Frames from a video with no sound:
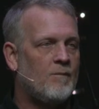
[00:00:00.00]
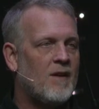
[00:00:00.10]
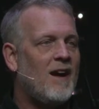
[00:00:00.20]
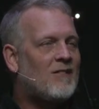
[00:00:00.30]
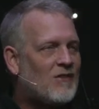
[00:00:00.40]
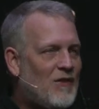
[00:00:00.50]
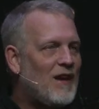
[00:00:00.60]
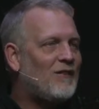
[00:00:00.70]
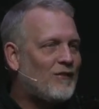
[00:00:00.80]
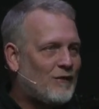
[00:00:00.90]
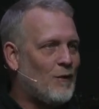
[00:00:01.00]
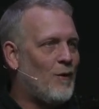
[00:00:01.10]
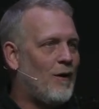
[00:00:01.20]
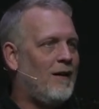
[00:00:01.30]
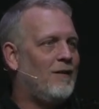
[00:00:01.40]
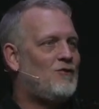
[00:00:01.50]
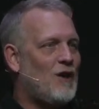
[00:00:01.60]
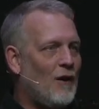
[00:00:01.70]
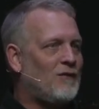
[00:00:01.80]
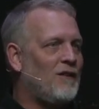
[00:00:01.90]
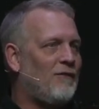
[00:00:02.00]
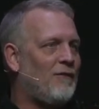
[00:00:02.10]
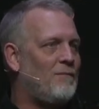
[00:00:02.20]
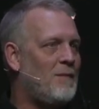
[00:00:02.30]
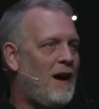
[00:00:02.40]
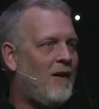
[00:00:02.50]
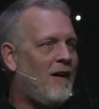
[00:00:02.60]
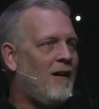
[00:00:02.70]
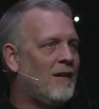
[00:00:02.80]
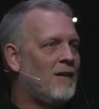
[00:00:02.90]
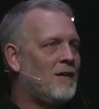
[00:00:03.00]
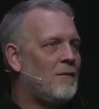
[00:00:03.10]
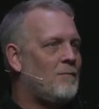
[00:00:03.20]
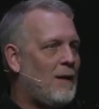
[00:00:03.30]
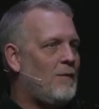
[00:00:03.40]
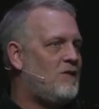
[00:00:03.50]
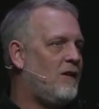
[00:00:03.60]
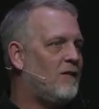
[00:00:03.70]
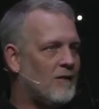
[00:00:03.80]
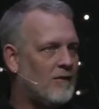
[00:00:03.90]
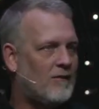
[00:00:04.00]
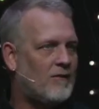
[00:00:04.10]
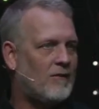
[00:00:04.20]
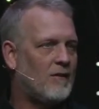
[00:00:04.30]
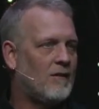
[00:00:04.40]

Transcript: It's this story Joseph, Mary, baby Jesus,